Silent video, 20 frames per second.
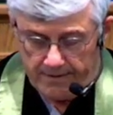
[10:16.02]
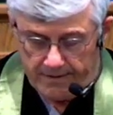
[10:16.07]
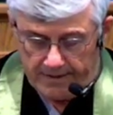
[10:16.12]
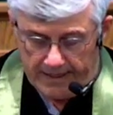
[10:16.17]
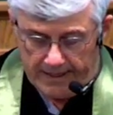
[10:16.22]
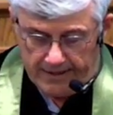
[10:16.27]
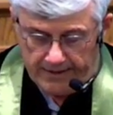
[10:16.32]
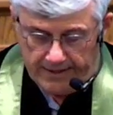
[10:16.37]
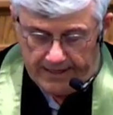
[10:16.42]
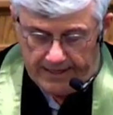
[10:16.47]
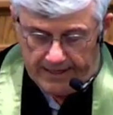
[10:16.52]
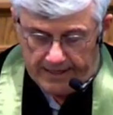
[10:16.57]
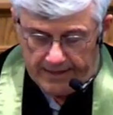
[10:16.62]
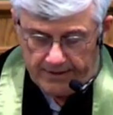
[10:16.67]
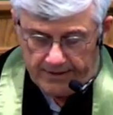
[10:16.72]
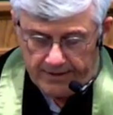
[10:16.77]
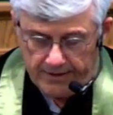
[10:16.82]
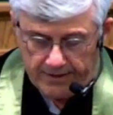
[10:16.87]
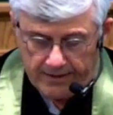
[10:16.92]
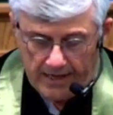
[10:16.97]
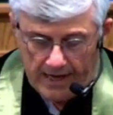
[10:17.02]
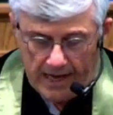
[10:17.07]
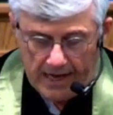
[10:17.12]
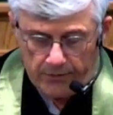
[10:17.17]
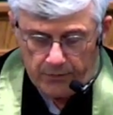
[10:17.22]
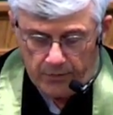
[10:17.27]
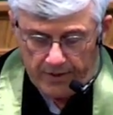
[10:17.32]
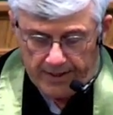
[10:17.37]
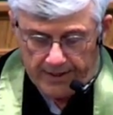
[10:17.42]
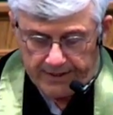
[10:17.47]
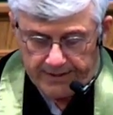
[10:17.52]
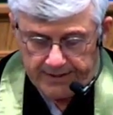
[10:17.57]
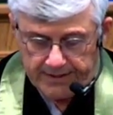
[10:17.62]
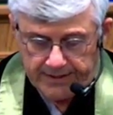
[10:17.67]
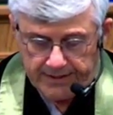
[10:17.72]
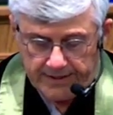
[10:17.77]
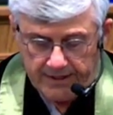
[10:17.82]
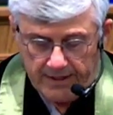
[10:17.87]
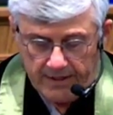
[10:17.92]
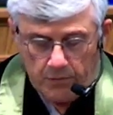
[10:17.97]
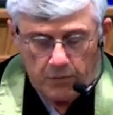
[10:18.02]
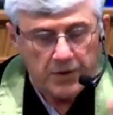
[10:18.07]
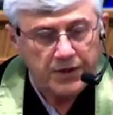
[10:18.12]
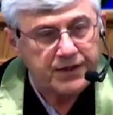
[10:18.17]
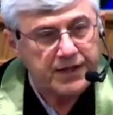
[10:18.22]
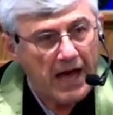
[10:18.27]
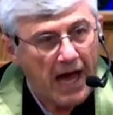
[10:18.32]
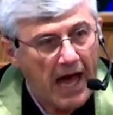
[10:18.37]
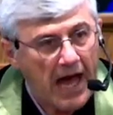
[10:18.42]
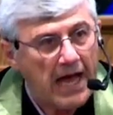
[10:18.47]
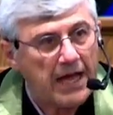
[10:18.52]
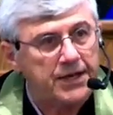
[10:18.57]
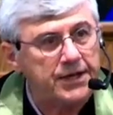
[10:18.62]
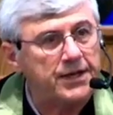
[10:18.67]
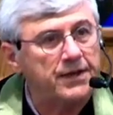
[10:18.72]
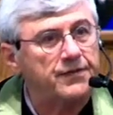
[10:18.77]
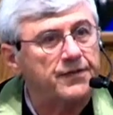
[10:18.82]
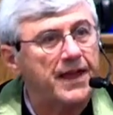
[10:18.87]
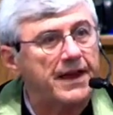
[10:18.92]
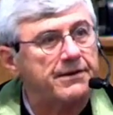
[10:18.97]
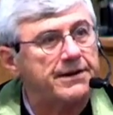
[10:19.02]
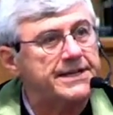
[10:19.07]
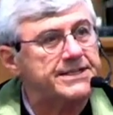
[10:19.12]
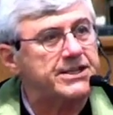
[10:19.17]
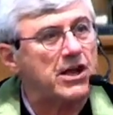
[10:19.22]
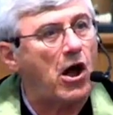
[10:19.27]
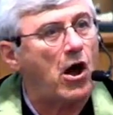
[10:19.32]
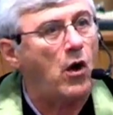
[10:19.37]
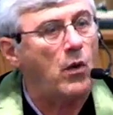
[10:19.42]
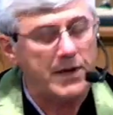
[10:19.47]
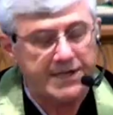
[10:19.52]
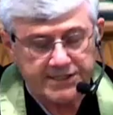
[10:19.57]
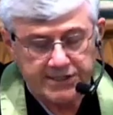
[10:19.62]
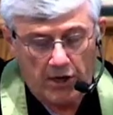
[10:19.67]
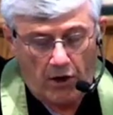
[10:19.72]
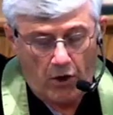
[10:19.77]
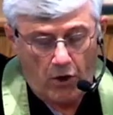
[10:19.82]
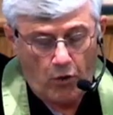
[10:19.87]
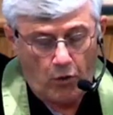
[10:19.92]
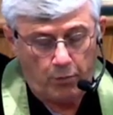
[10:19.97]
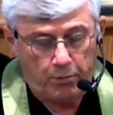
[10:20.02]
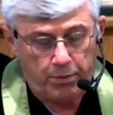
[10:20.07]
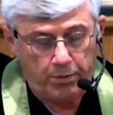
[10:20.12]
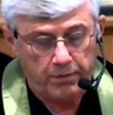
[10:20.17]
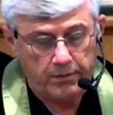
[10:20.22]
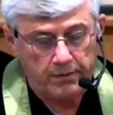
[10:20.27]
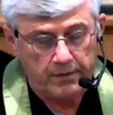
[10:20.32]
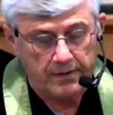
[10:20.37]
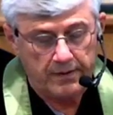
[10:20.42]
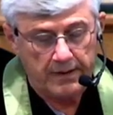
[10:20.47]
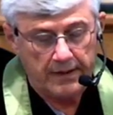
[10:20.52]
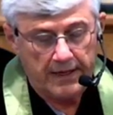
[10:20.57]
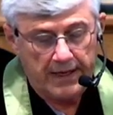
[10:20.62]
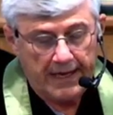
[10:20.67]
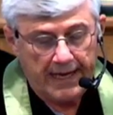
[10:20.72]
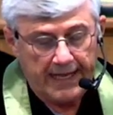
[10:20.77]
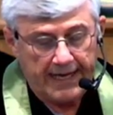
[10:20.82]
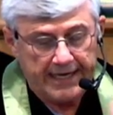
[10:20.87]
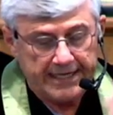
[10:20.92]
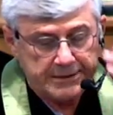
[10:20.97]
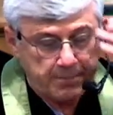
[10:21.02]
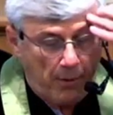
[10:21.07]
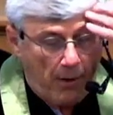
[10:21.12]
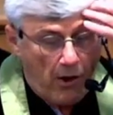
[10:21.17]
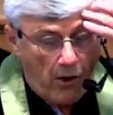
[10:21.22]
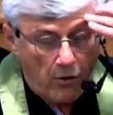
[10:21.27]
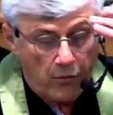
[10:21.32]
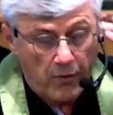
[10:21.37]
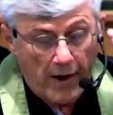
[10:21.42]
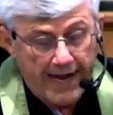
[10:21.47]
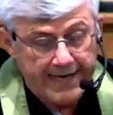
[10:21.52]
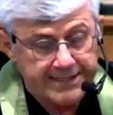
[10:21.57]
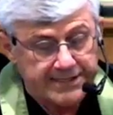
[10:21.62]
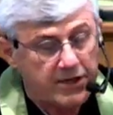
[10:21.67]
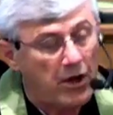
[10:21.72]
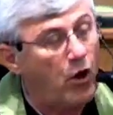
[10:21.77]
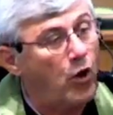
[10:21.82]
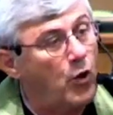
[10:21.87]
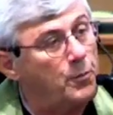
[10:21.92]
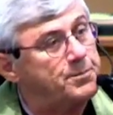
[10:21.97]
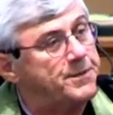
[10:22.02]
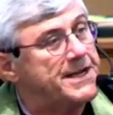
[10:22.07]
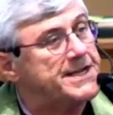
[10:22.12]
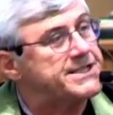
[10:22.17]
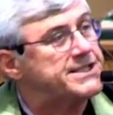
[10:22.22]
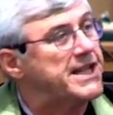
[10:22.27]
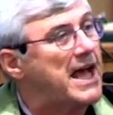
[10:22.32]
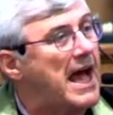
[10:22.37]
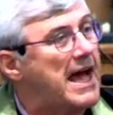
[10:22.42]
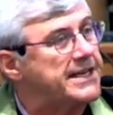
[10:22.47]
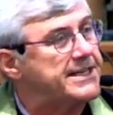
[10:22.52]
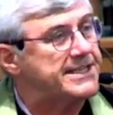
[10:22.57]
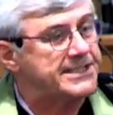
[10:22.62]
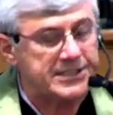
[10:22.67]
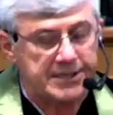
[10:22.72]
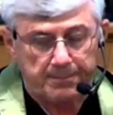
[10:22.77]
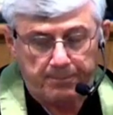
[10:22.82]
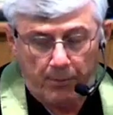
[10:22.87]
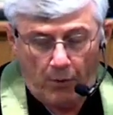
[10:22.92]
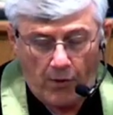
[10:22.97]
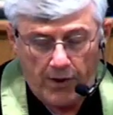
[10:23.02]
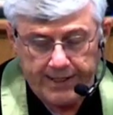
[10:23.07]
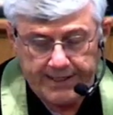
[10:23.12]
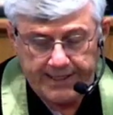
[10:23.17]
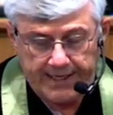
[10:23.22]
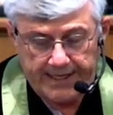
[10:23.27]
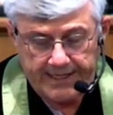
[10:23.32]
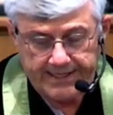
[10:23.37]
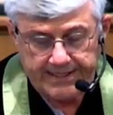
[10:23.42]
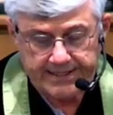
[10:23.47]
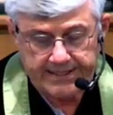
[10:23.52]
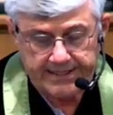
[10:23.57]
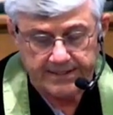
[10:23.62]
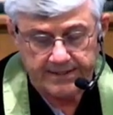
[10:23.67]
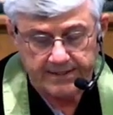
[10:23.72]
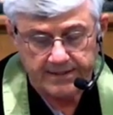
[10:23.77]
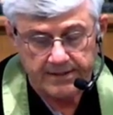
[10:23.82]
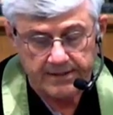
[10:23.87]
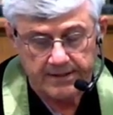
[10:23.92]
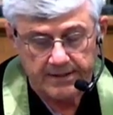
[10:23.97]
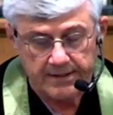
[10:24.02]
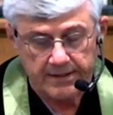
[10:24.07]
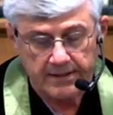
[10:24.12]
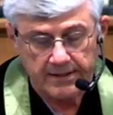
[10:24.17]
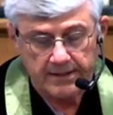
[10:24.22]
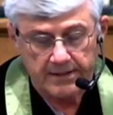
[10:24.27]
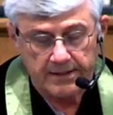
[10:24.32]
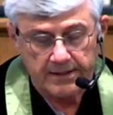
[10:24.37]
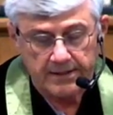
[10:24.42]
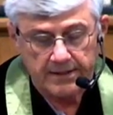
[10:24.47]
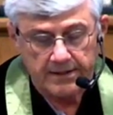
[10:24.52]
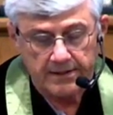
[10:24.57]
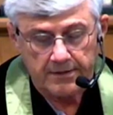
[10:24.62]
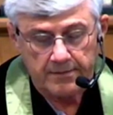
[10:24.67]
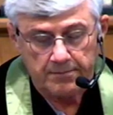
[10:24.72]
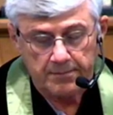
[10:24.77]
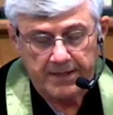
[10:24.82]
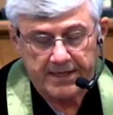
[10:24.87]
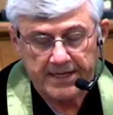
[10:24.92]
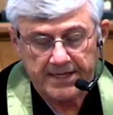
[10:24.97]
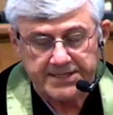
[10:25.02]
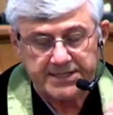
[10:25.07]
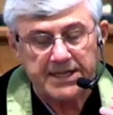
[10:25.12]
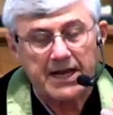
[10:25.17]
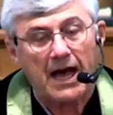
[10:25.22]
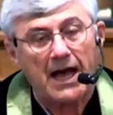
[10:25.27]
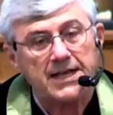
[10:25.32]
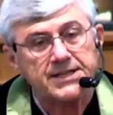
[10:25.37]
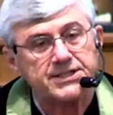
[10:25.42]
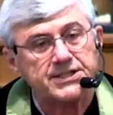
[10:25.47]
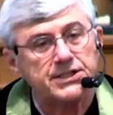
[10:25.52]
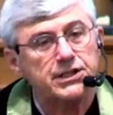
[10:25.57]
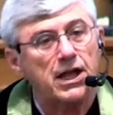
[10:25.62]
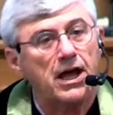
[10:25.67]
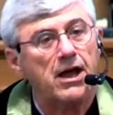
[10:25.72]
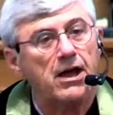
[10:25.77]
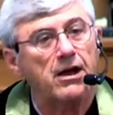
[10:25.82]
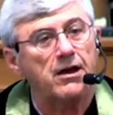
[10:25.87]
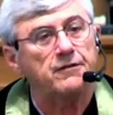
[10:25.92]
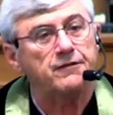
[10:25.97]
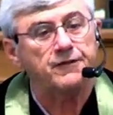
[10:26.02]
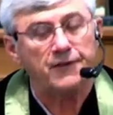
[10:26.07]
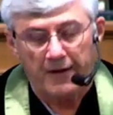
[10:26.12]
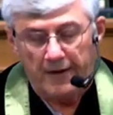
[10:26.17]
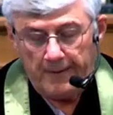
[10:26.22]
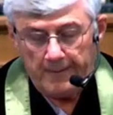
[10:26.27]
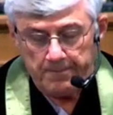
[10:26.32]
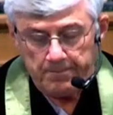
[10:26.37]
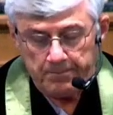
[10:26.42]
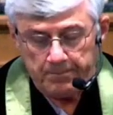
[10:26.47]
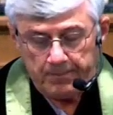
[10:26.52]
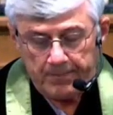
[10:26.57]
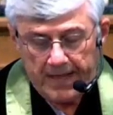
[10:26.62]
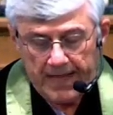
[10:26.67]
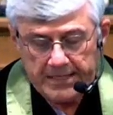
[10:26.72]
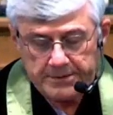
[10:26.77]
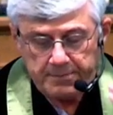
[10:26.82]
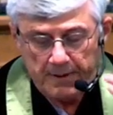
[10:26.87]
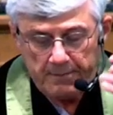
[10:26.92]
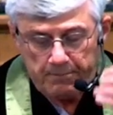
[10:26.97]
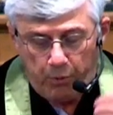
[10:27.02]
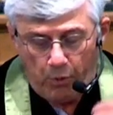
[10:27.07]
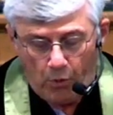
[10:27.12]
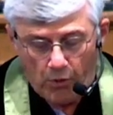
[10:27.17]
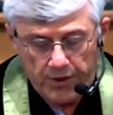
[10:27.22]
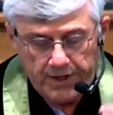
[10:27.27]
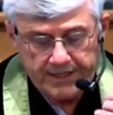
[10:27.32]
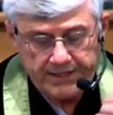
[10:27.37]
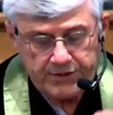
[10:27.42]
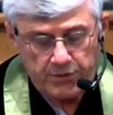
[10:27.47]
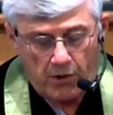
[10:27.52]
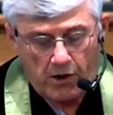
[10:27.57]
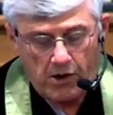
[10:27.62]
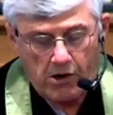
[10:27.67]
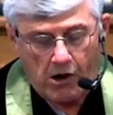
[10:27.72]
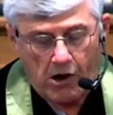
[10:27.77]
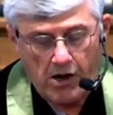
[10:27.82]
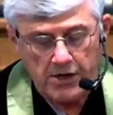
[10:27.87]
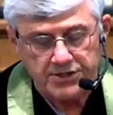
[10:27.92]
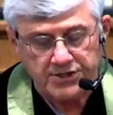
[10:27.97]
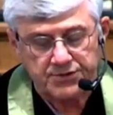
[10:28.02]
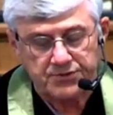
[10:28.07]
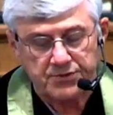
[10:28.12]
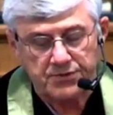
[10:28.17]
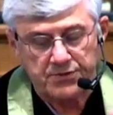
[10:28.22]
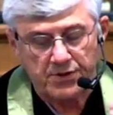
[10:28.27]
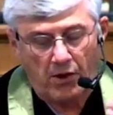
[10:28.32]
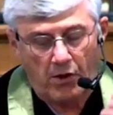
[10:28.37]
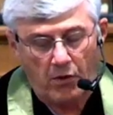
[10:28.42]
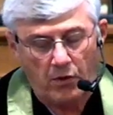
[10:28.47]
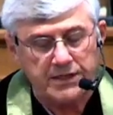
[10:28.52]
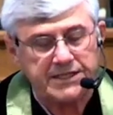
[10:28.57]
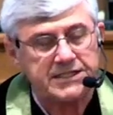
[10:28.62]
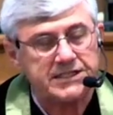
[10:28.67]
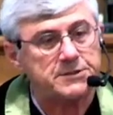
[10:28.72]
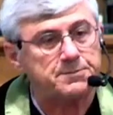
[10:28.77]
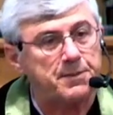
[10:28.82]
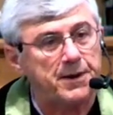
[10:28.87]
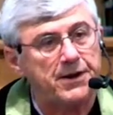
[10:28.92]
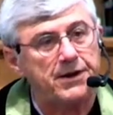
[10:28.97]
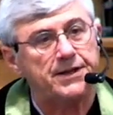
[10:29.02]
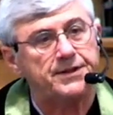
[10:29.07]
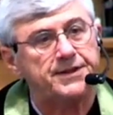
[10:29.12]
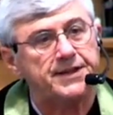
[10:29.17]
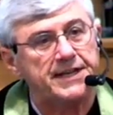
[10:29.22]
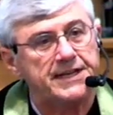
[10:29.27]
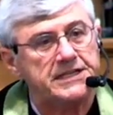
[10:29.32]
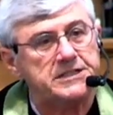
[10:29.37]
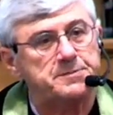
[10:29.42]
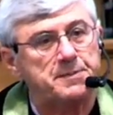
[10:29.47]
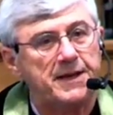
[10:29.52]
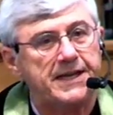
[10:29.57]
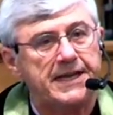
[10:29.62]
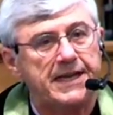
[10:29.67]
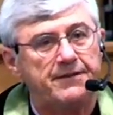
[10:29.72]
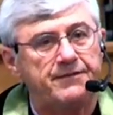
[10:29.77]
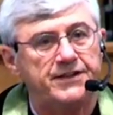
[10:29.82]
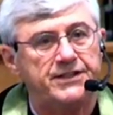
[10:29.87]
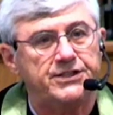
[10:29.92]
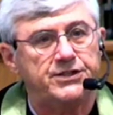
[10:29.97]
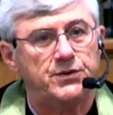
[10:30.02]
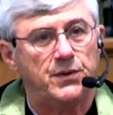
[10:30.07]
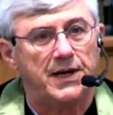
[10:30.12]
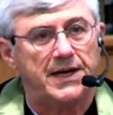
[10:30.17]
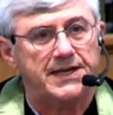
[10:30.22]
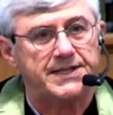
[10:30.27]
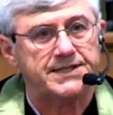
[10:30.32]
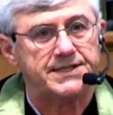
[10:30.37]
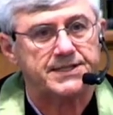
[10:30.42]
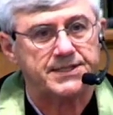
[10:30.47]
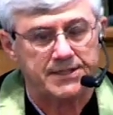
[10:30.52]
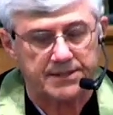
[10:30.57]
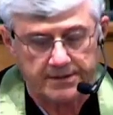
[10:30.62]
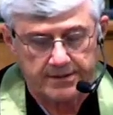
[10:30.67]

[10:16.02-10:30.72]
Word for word: In the end, God wins. With God, there is always hope. And as Paul writes, hope does not disappoint us because God's love has been poured into our hearts through the Holy Spirit that has been given to us.